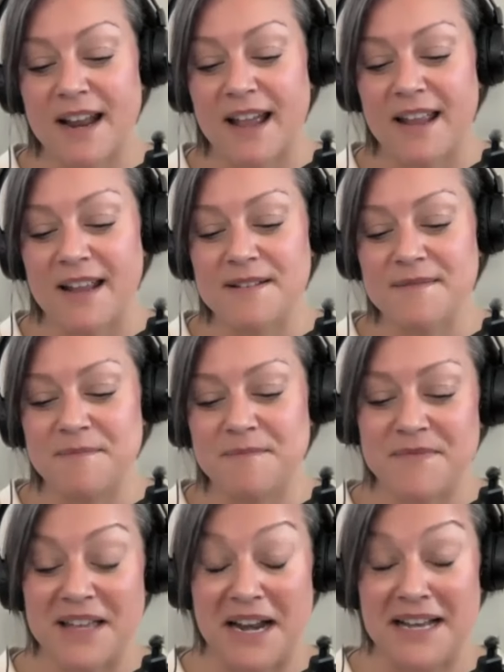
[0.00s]
I
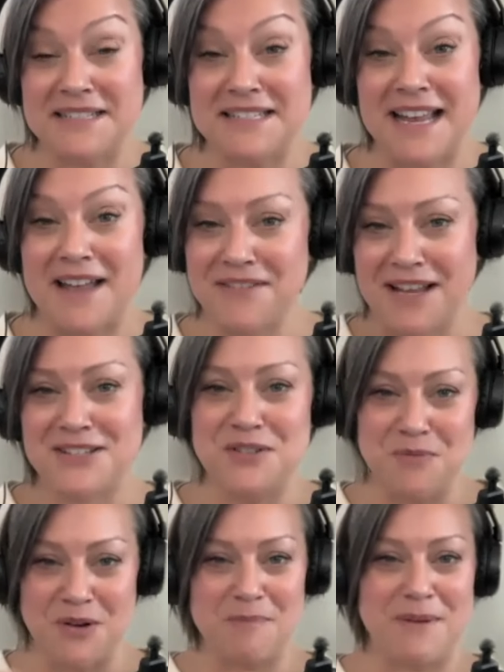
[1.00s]
that I see. I've got
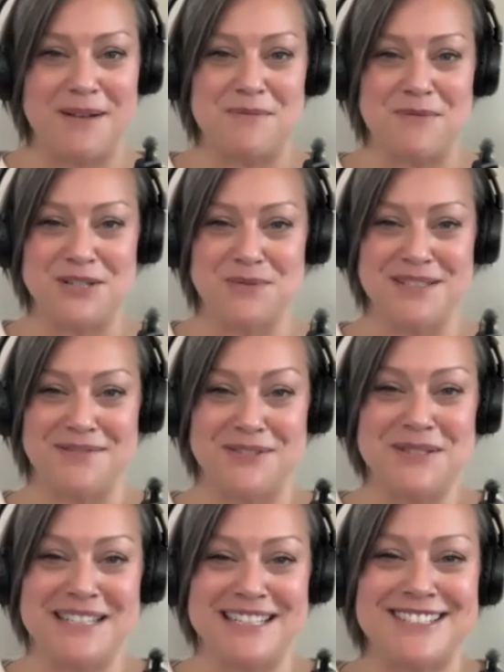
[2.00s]
two more, but which ones yeah, have sure. you